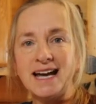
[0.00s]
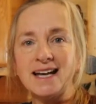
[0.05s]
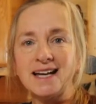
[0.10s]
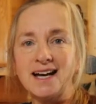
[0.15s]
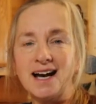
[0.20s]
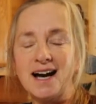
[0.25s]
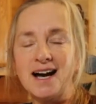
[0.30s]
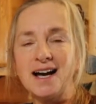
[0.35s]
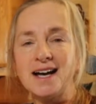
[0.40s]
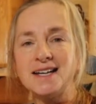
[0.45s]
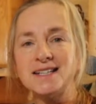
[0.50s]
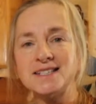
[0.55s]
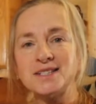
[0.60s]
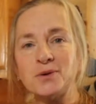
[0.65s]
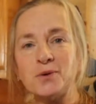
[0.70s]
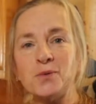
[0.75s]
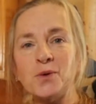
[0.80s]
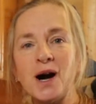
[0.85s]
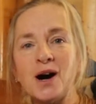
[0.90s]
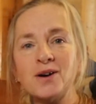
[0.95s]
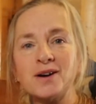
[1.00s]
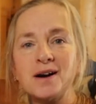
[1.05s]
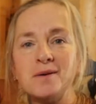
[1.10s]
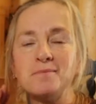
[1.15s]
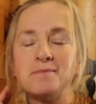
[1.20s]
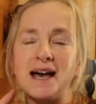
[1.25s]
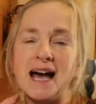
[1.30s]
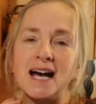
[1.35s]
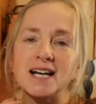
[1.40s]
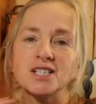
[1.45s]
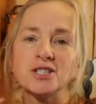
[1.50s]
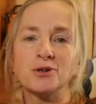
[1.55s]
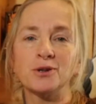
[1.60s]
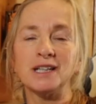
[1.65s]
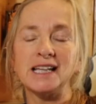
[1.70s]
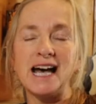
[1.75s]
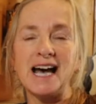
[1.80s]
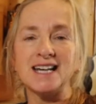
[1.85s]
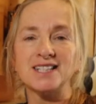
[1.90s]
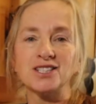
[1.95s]
Hey guys, welcome back to
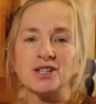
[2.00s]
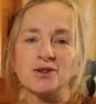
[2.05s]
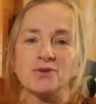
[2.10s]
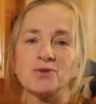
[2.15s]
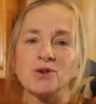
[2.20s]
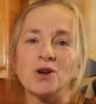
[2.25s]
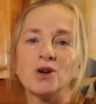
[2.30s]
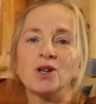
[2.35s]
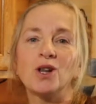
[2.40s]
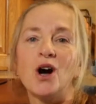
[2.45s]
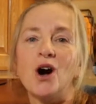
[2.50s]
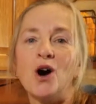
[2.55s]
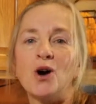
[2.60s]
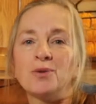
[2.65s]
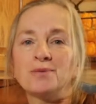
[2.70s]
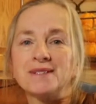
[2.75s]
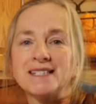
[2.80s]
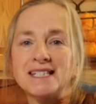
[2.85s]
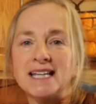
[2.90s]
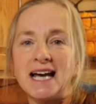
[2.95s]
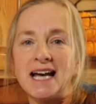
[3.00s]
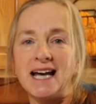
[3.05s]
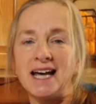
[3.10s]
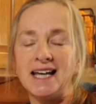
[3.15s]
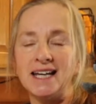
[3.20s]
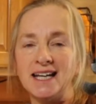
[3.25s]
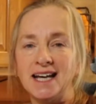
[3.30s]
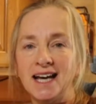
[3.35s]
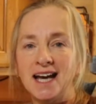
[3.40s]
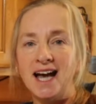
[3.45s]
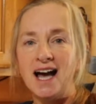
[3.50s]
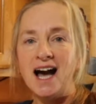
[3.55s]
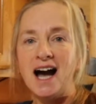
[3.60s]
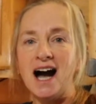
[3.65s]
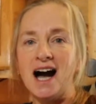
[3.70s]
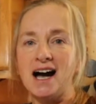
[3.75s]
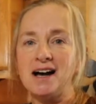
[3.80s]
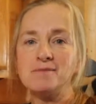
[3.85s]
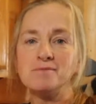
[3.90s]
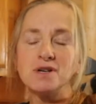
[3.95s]
Alaska Rural Homestead.
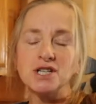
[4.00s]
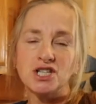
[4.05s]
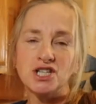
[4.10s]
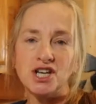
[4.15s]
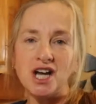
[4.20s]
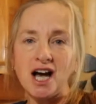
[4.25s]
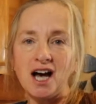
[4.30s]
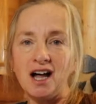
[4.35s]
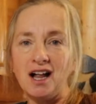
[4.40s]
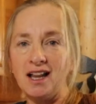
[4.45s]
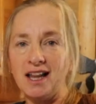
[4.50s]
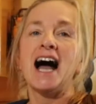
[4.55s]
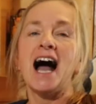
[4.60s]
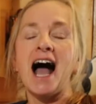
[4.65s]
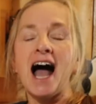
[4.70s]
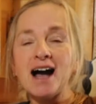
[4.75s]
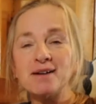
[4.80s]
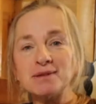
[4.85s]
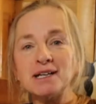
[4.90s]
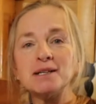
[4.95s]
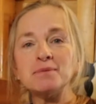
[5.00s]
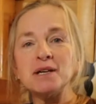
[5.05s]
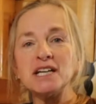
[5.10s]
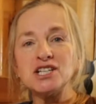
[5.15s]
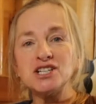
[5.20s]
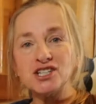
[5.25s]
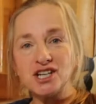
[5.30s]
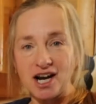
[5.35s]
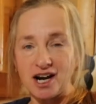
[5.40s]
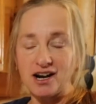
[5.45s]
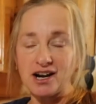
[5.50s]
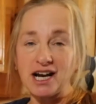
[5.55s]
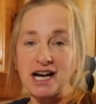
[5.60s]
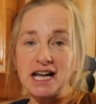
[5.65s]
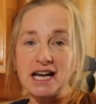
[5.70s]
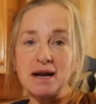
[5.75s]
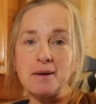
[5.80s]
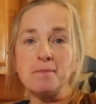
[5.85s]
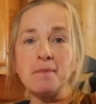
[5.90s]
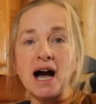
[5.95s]
I'm Michelle. I'm going to be
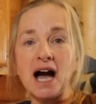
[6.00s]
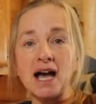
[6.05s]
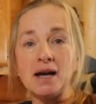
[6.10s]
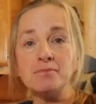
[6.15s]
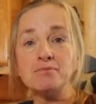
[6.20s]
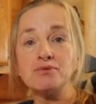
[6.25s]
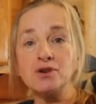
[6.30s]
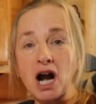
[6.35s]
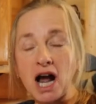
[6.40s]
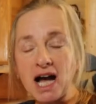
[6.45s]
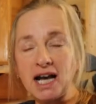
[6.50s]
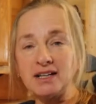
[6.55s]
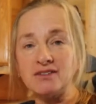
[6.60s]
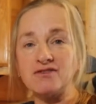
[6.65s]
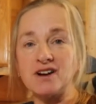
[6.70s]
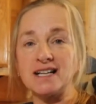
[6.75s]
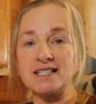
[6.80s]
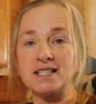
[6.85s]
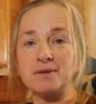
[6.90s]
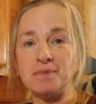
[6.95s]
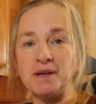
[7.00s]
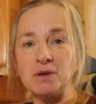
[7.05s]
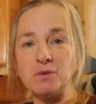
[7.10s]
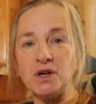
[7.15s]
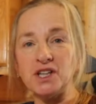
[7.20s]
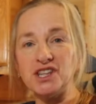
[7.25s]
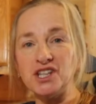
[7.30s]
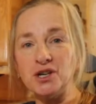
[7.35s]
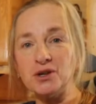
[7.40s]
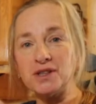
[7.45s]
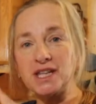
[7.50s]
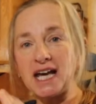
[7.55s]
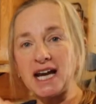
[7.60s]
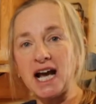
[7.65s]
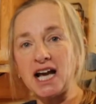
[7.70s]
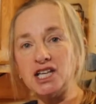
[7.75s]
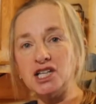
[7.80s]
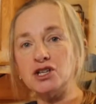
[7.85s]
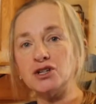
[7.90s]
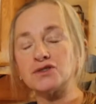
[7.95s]
sharing my brine recipe with you that
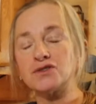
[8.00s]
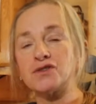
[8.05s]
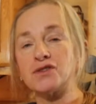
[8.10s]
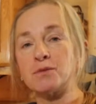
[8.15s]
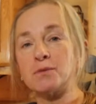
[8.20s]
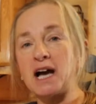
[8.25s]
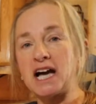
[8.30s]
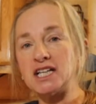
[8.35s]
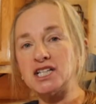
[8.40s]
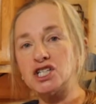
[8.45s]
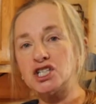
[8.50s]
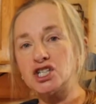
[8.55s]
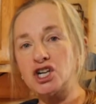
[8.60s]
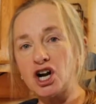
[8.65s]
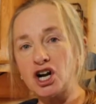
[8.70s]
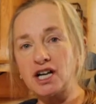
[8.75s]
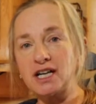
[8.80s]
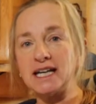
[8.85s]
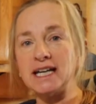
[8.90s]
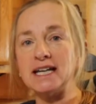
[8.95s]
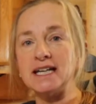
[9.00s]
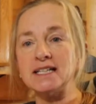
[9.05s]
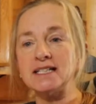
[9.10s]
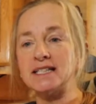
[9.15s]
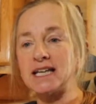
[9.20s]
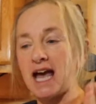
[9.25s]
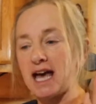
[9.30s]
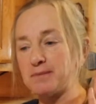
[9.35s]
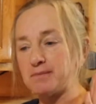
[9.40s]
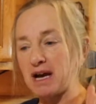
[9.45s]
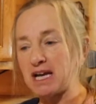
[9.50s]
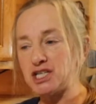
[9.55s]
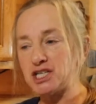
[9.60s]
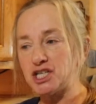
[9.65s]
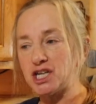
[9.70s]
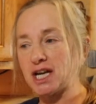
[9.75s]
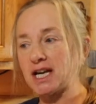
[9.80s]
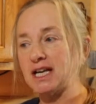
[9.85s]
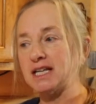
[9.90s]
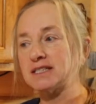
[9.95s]
I use for my turkeys and my
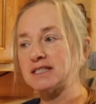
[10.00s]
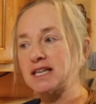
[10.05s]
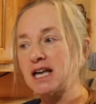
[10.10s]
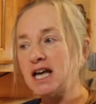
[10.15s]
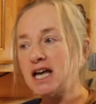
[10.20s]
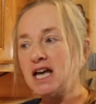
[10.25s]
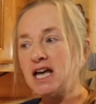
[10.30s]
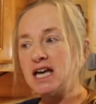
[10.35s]
chickens.